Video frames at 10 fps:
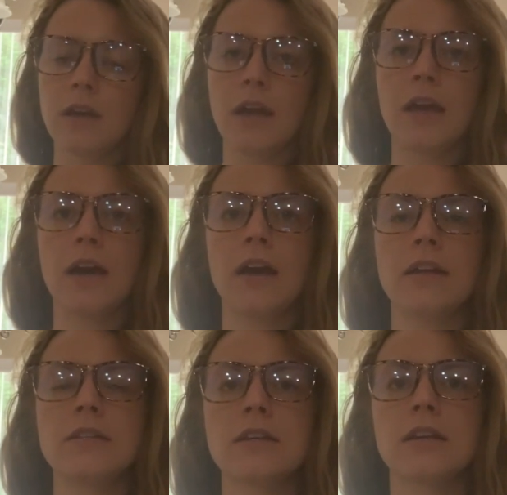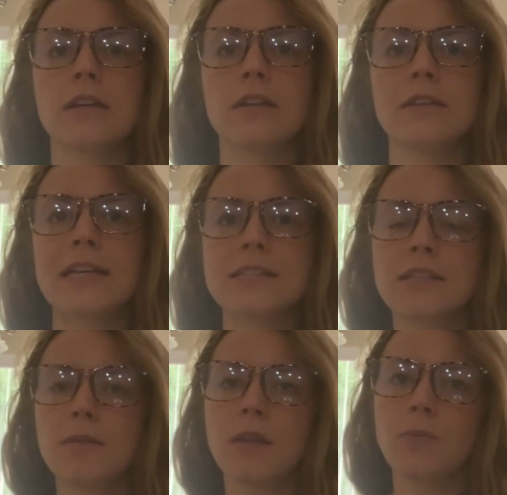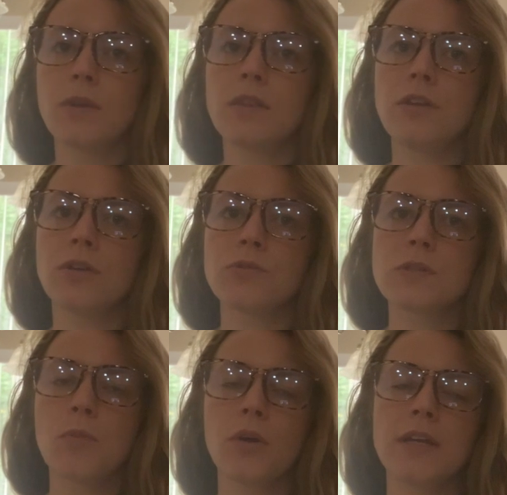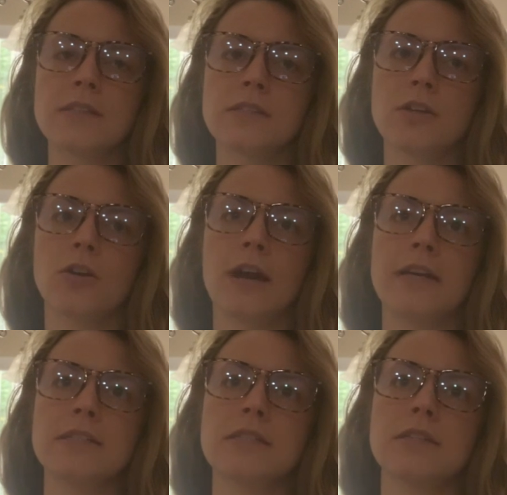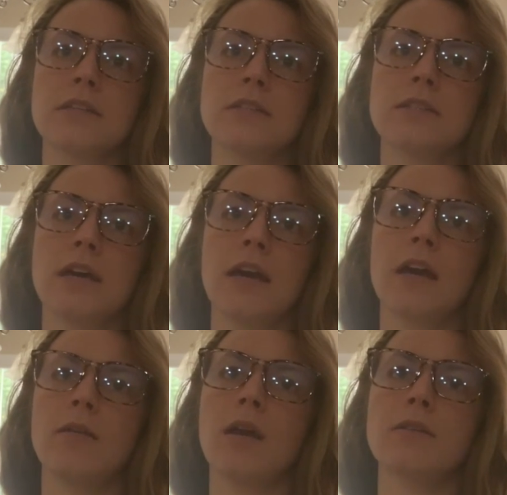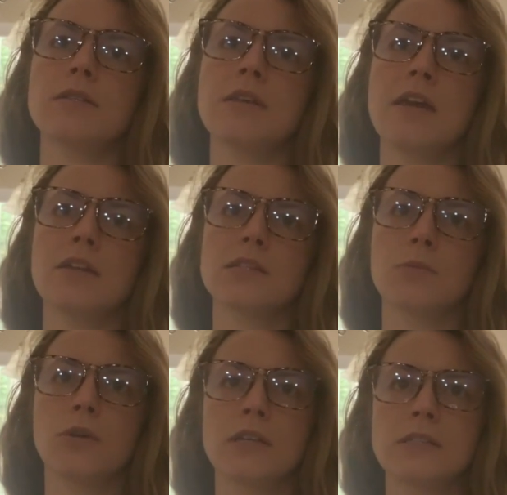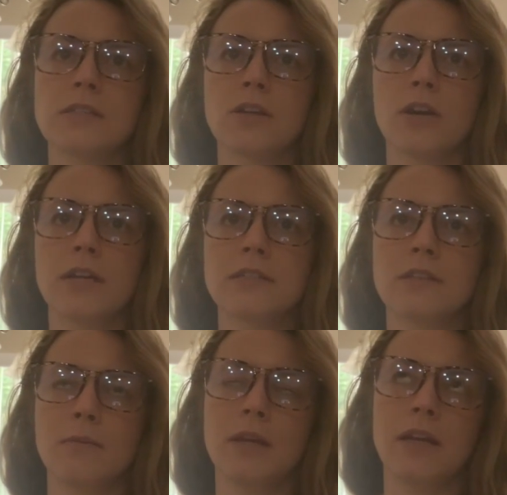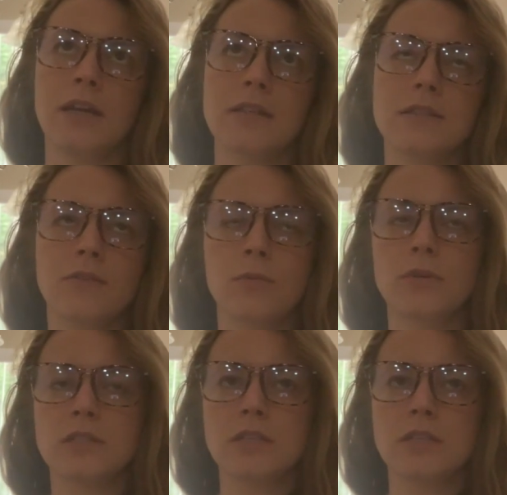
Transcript: And that's the same thing with, smoking cigarettes. Is like, I'm not saying smoking cigarettes, I mean, I guess everyone